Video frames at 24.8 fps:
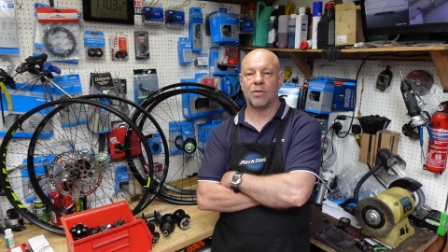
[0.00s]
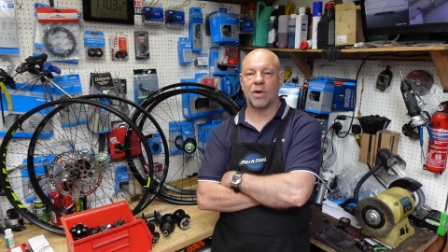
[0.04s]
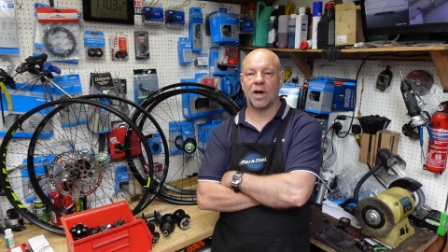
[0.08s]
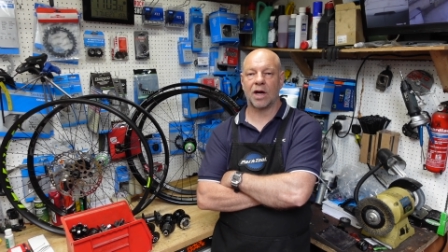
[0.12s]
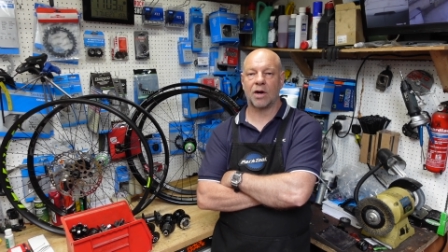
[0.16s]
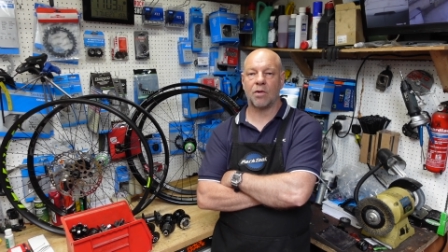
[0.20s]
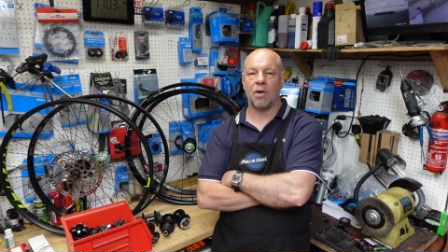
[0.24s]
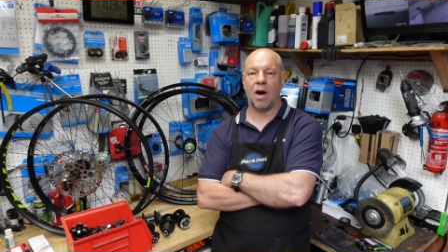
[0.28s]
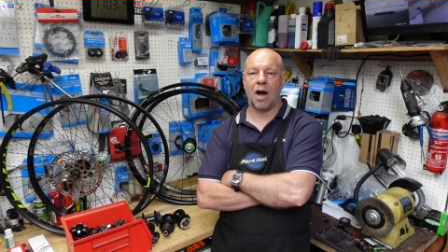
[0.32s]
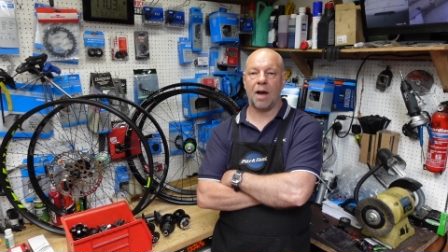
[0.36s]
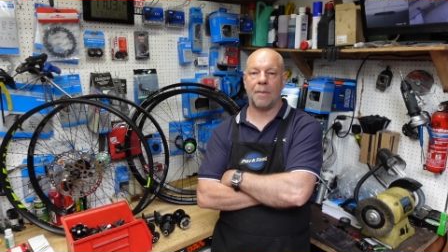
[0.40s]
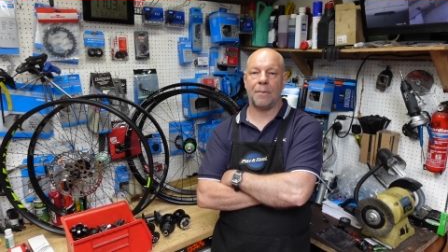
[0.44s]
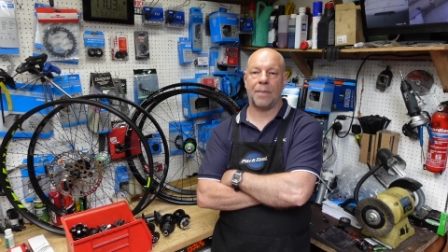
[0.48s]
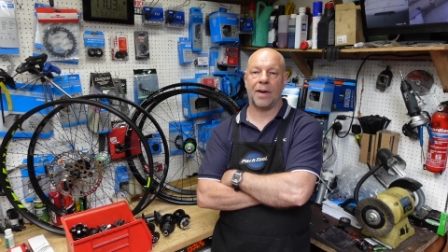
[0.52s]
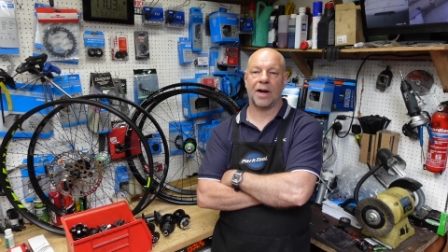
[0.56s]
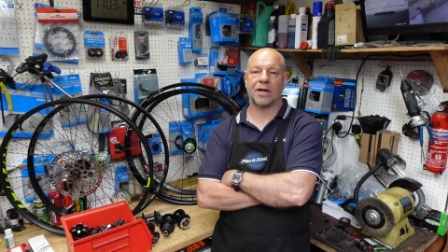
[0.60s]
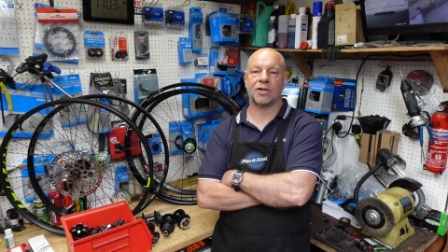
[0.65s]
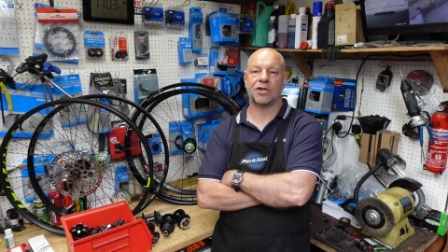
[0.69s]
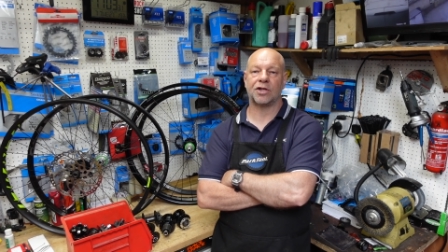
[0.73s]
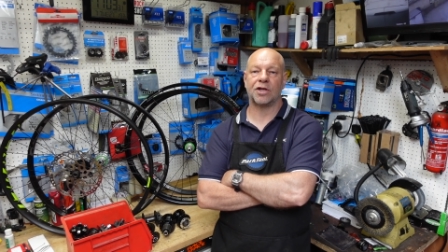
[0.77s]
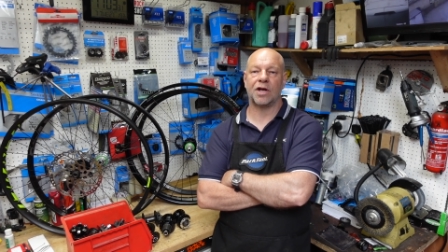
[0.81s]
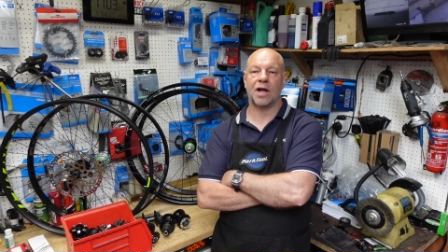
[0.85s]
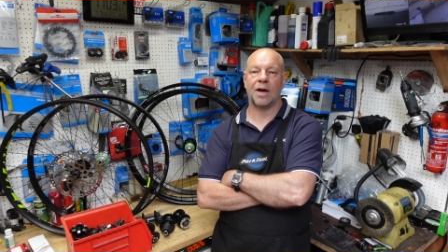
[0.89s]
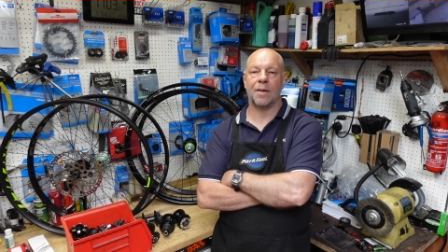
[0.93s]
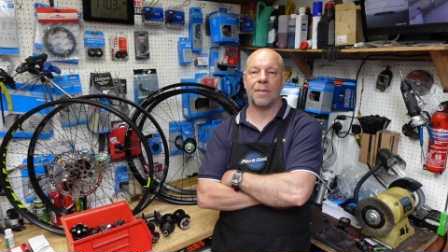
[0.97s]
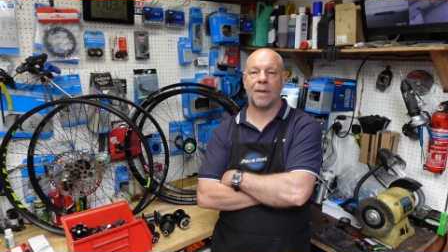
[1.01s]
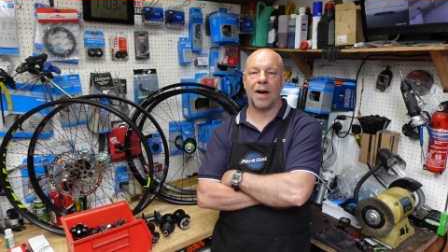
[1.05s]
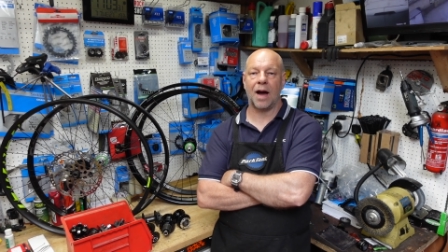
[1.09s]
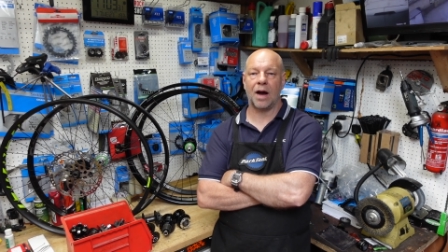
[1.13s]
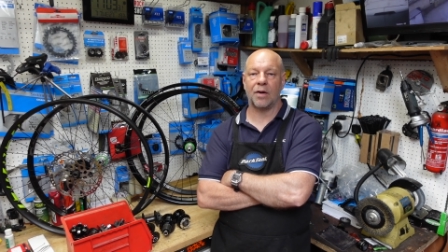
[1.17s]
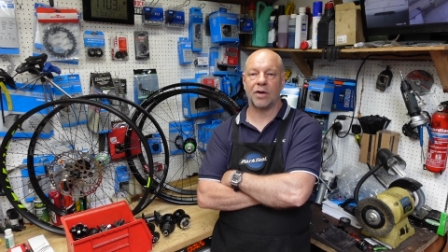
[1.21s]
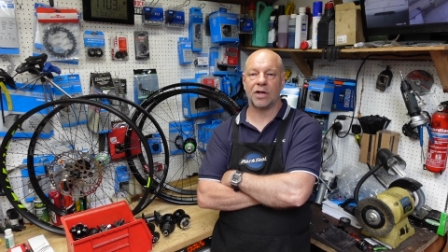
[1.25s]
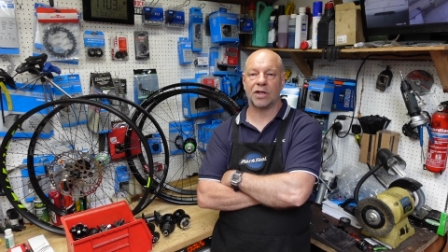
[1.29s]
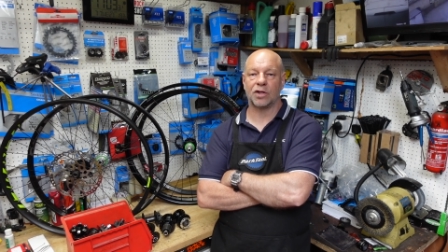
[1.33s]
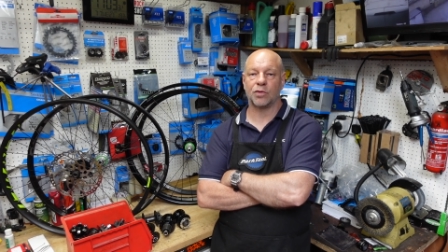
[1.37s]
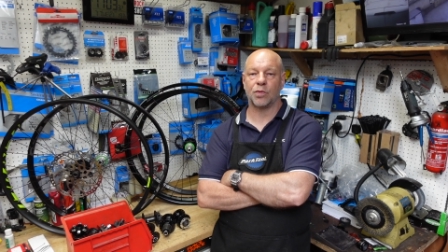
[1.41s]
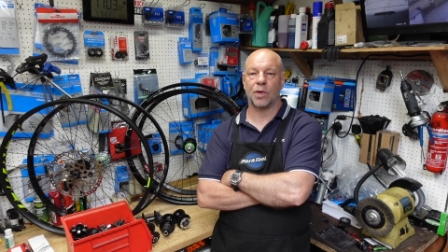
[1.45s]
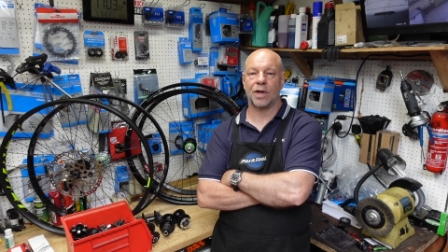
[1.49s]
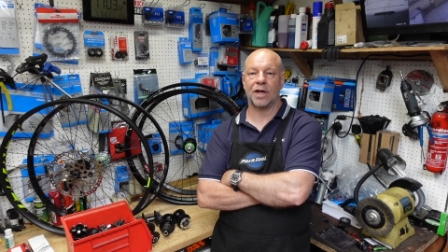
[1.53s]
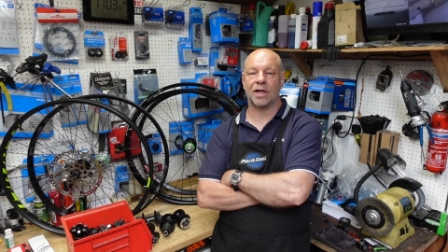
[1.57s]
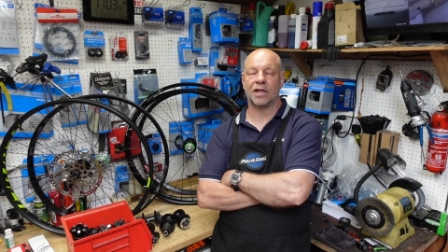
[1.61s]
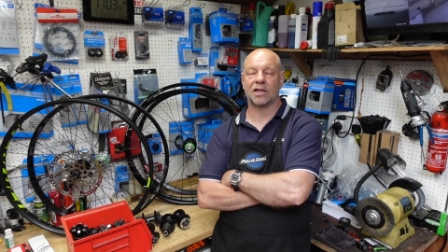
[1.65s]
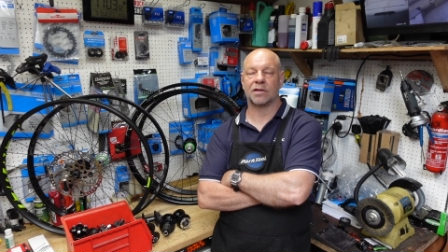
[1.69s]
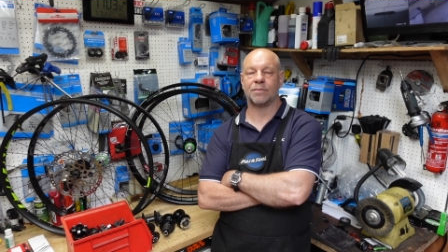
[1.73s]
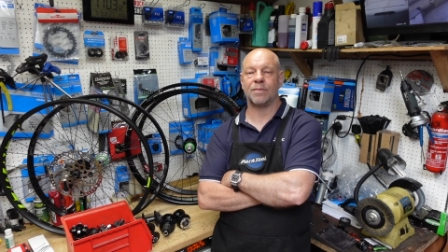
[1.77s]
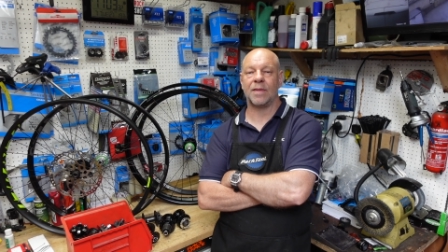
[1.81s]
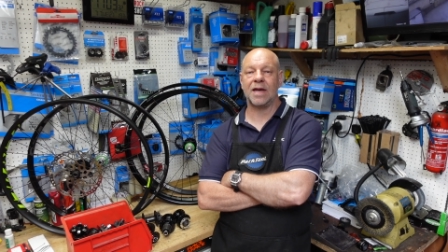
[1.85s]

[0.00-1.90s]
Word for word: we're quite passionate about is wheels.